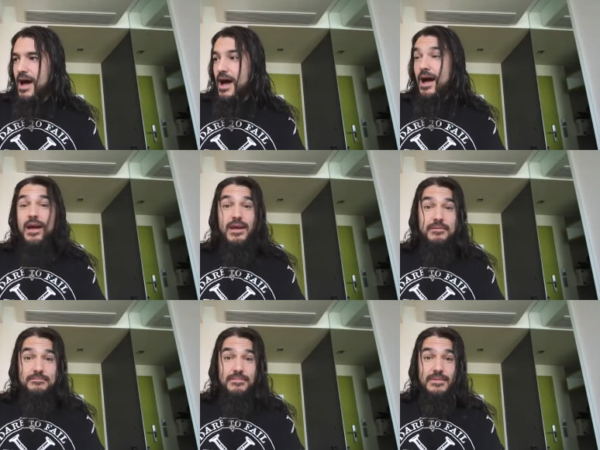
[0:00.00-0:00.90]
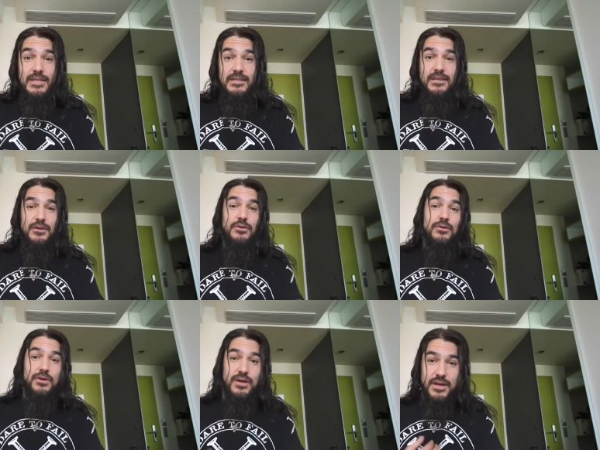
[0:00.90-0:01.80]
I can tell
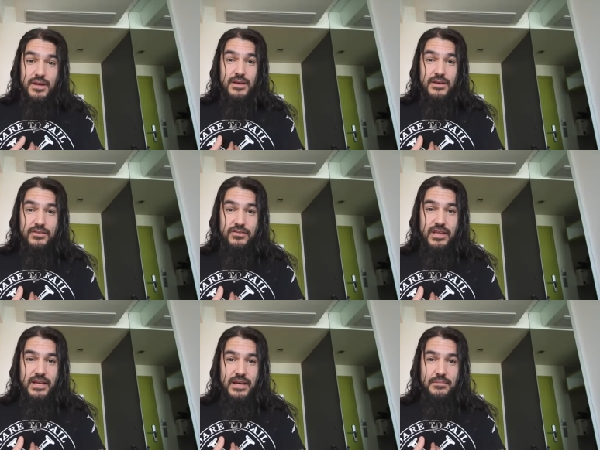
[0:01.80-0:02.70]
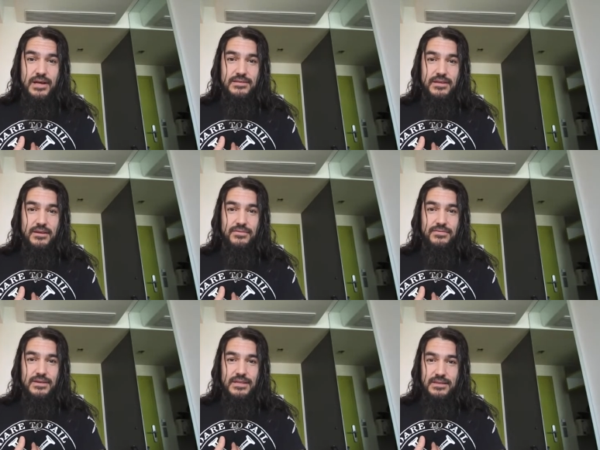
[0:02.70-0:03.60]
you, seeing it
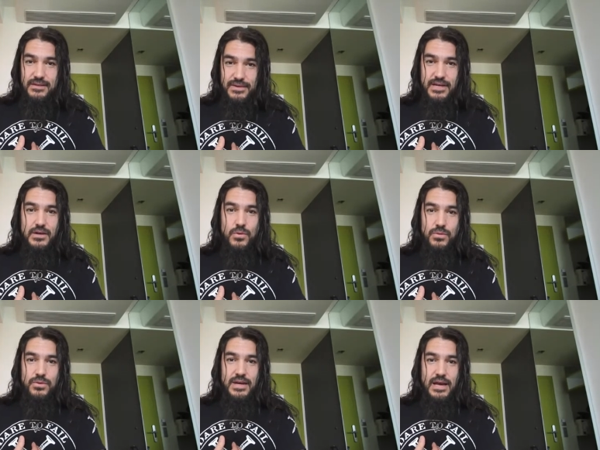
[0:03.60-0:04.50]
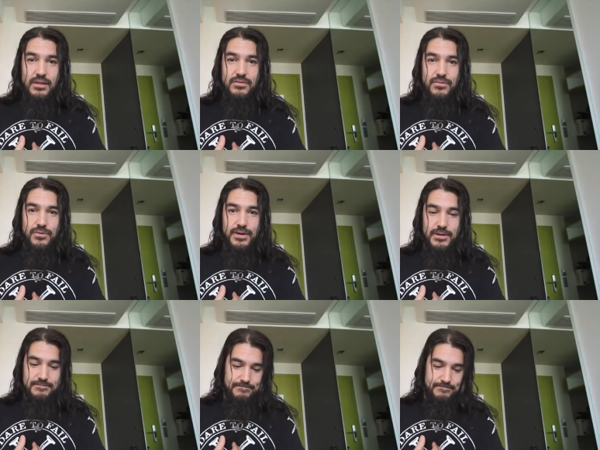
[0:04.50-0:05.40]
myself, living in Northern
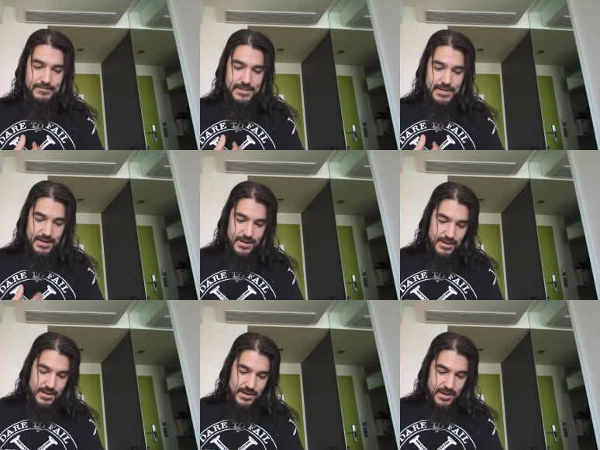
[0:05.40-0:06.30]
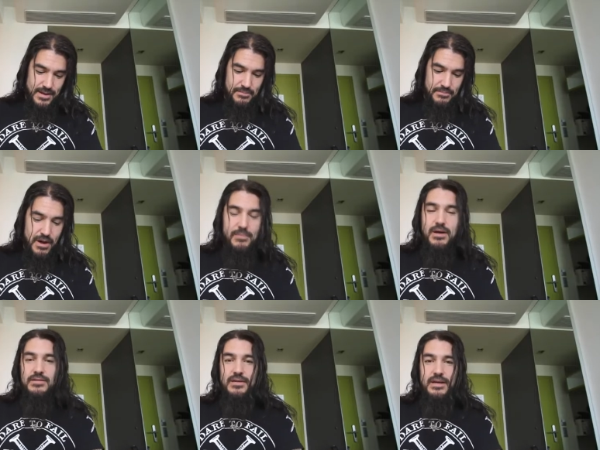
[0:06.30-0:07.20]
California, I bought
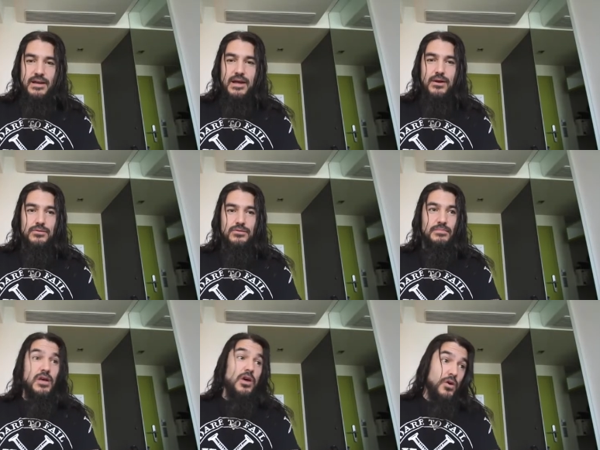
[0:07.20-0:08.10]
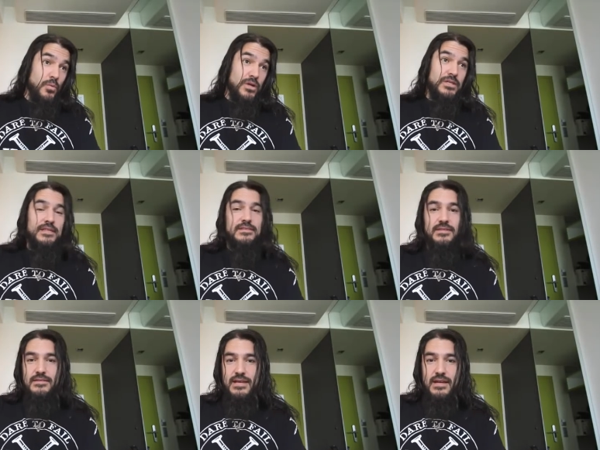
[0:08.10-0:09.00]
my second house, which I
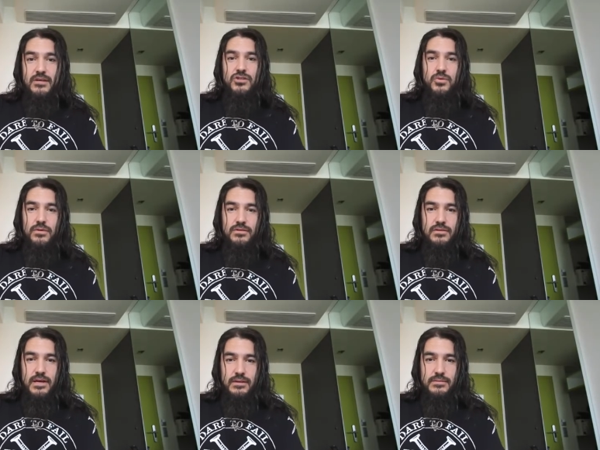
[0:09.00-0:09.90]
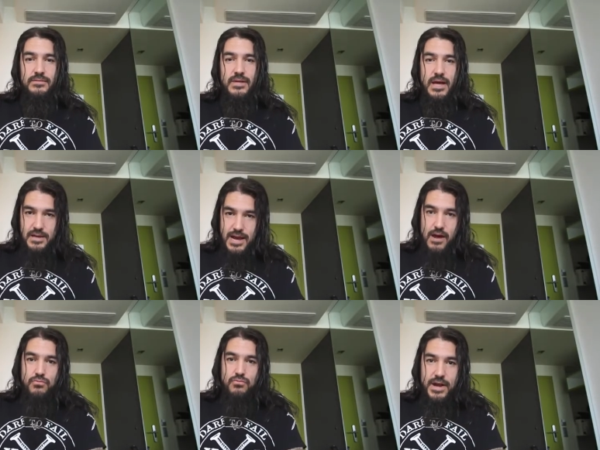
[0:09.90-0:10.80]
since had to short sale and
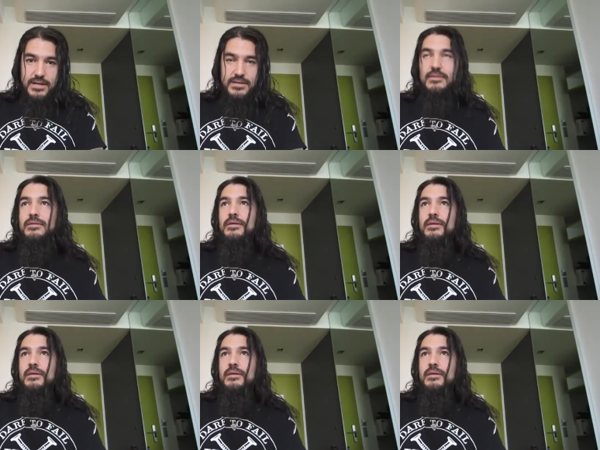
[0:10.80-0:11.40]
now rent.